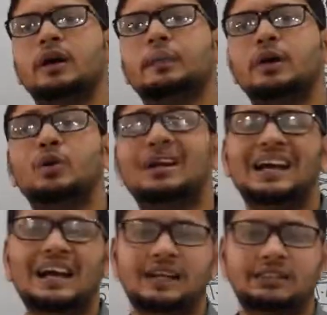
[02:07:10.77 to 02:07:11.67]

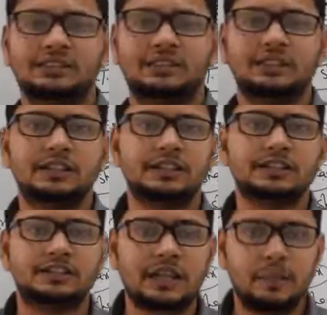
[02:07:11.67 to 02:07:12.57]
Mongolia has
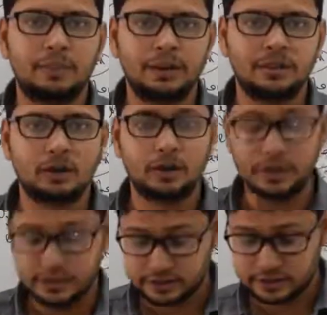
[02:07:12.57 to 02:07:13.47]
established, or
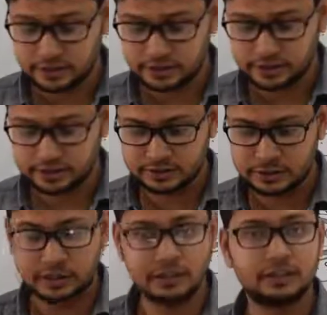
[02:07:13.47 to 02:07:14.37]
it is
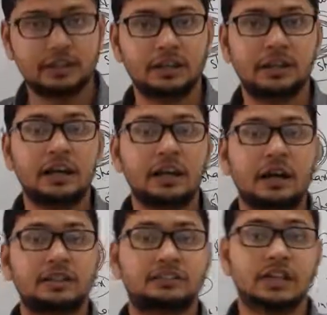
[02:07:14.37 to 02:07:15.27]
started the
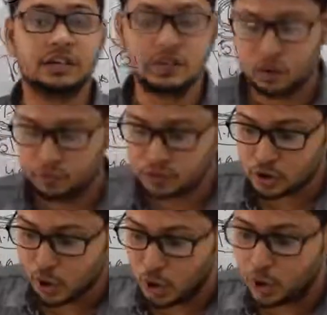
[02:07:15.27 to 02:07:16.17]
construction of
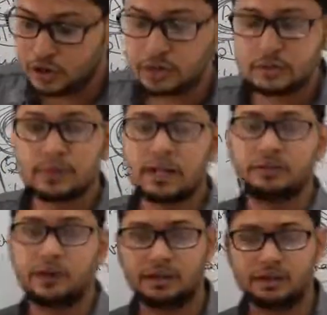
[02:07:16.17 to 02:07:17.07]
its oil
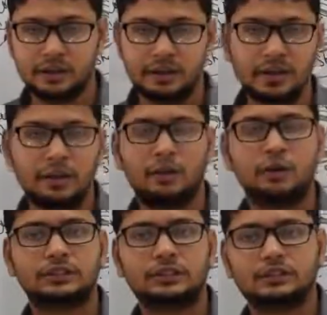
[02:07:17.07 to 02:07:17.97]
refinery,
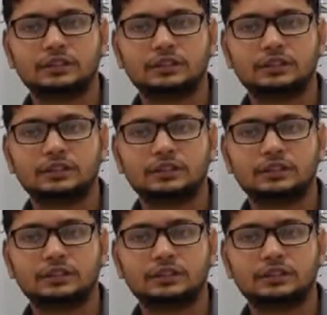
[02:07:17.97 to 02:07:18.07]
because